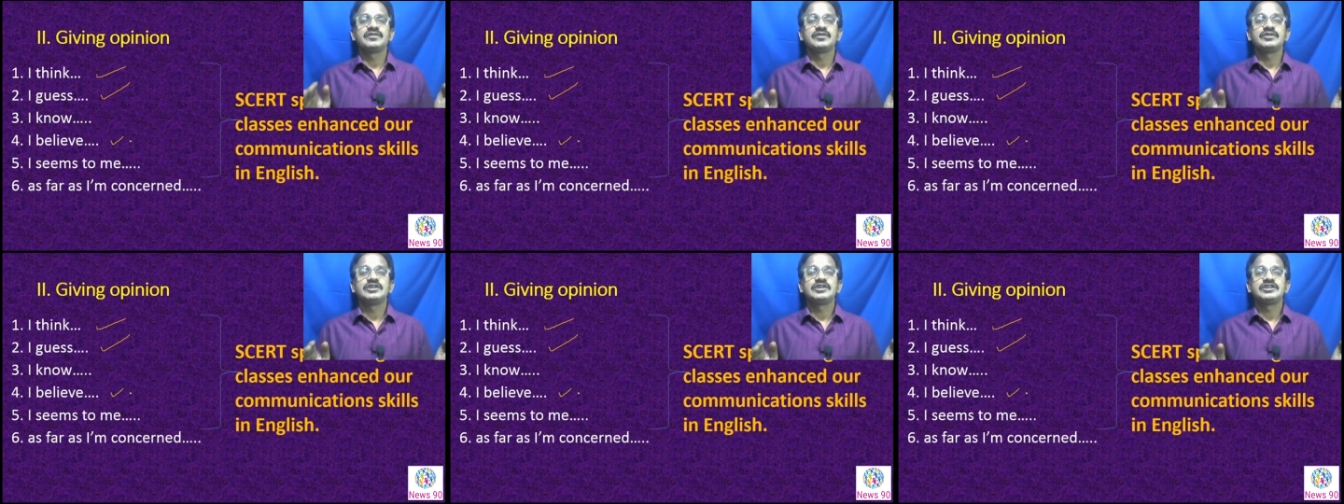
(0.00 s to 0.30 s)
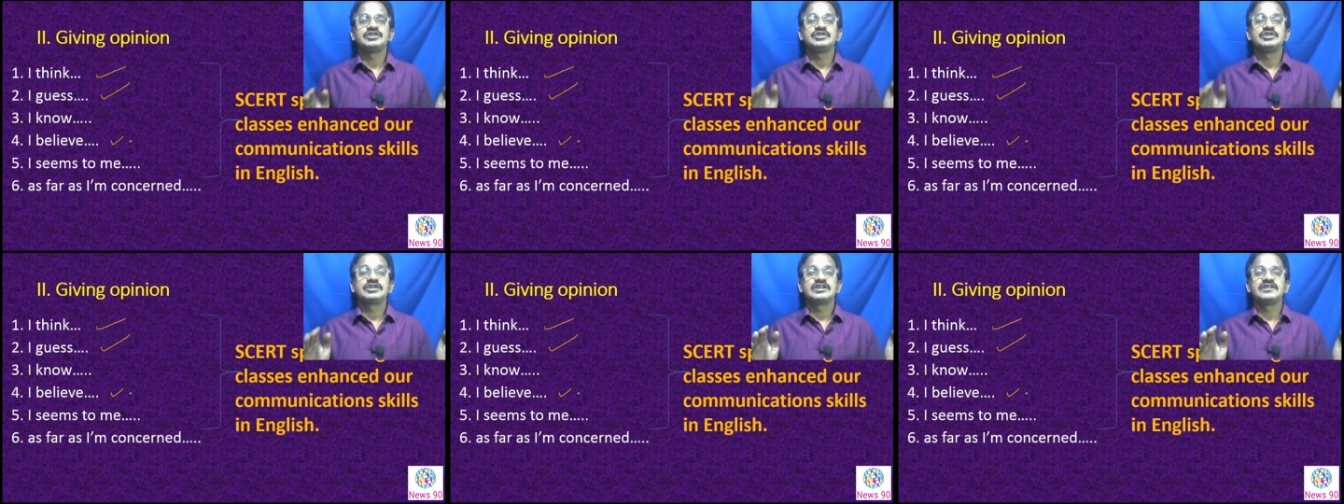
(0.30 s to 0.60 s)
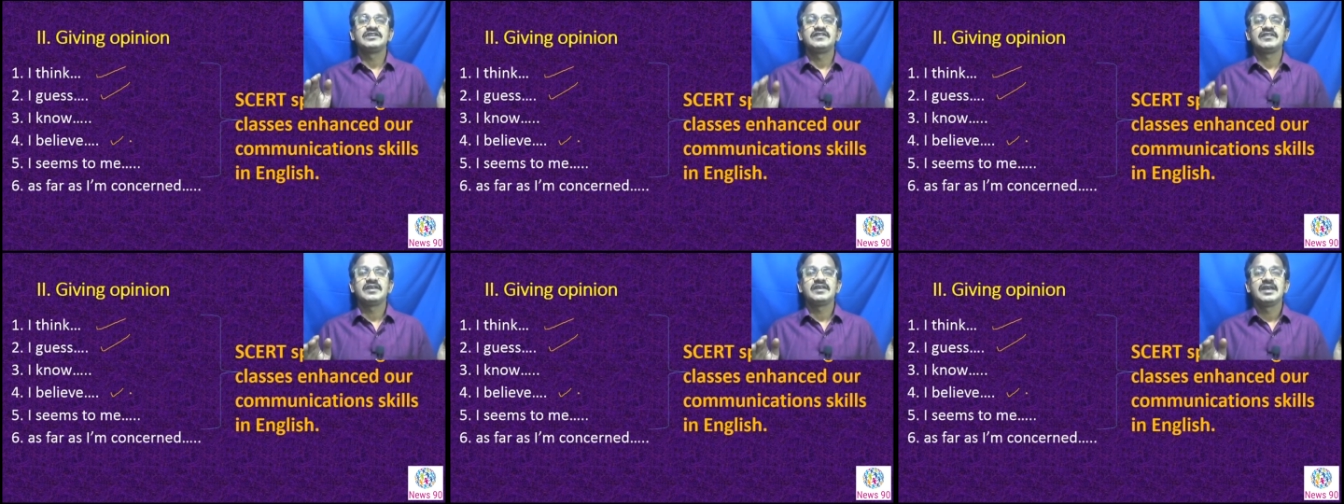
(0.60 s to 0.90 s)
so that you
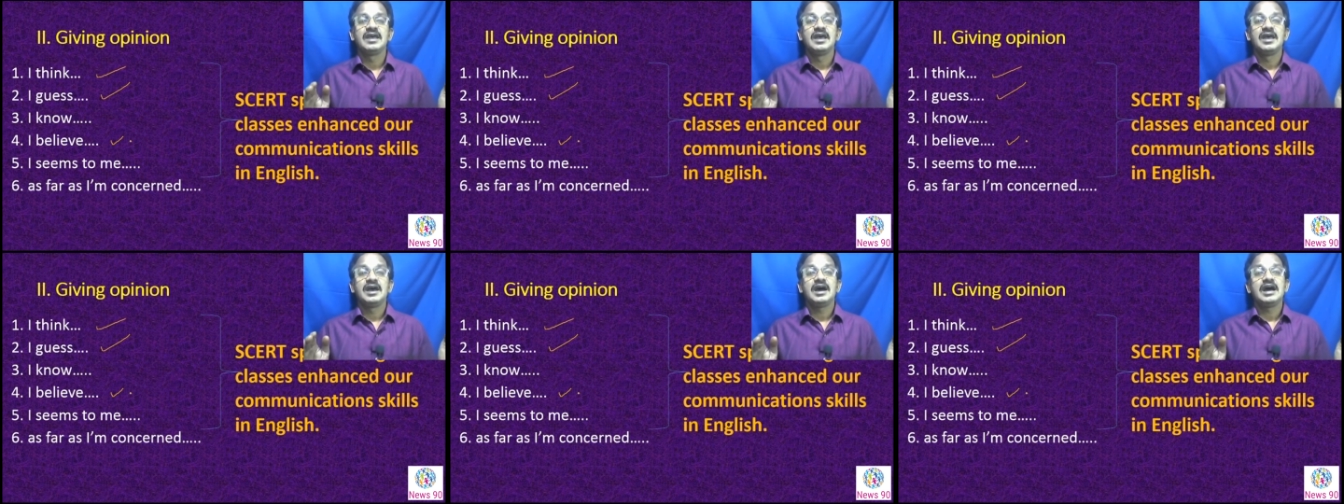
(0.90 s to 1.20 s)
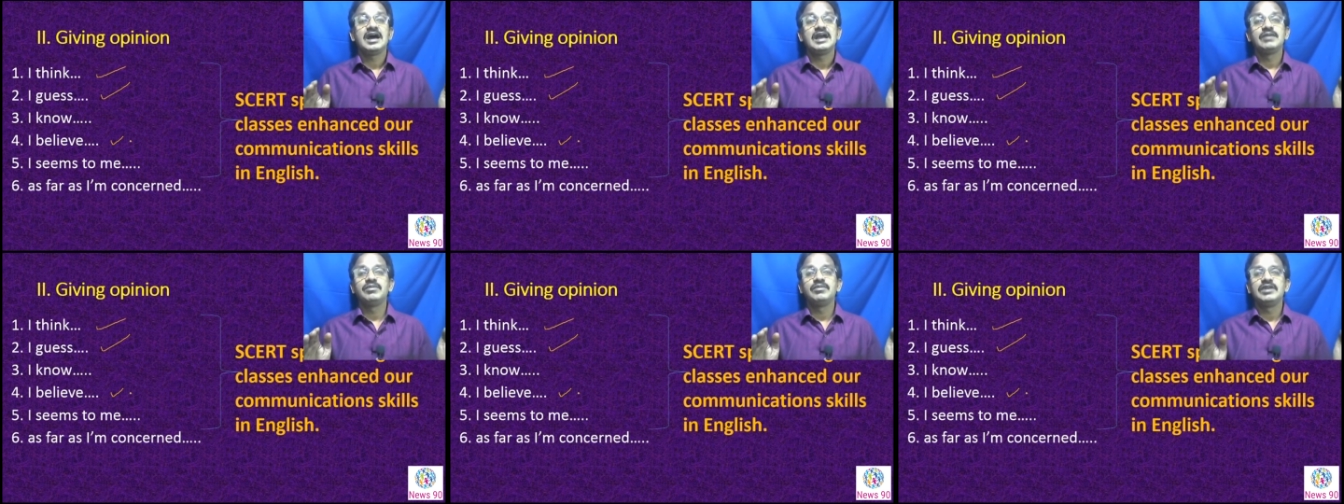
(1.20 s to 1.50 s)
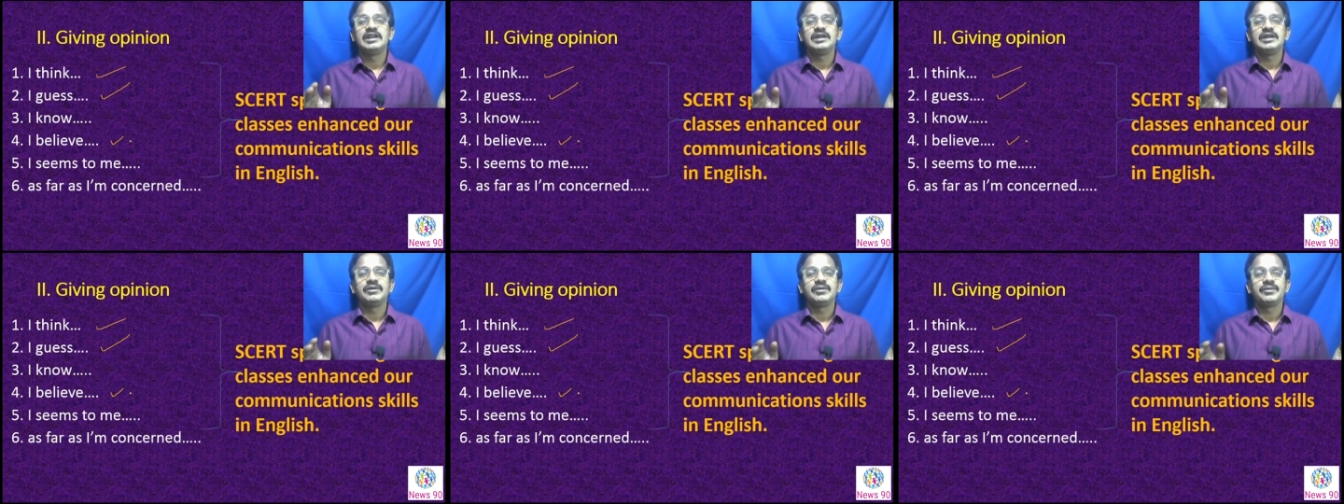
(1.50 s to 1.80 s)
can say I
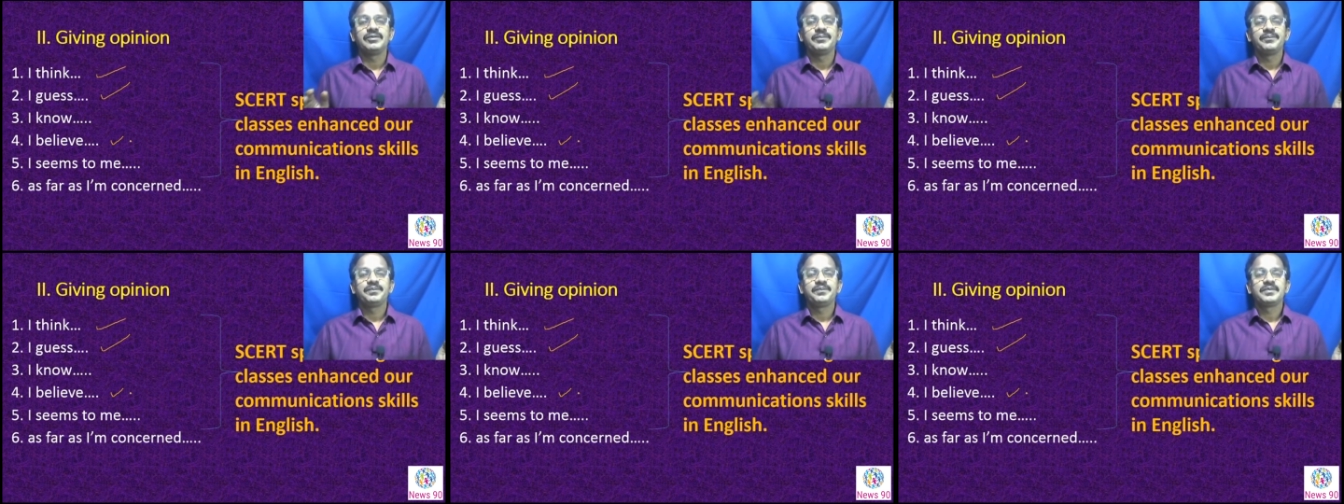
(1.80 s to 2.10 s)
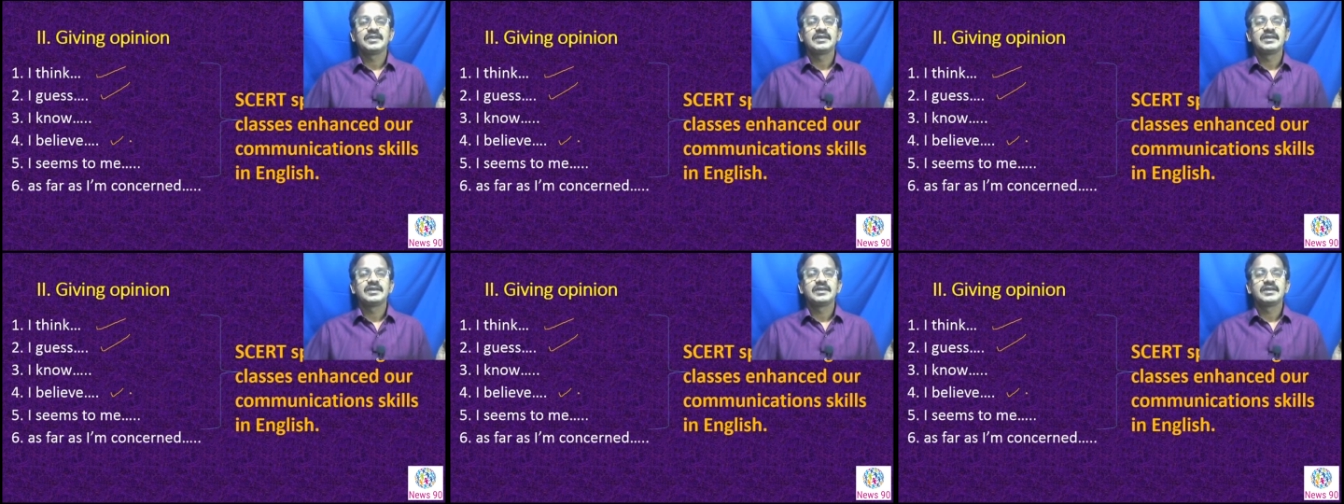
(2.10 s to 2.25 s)
believe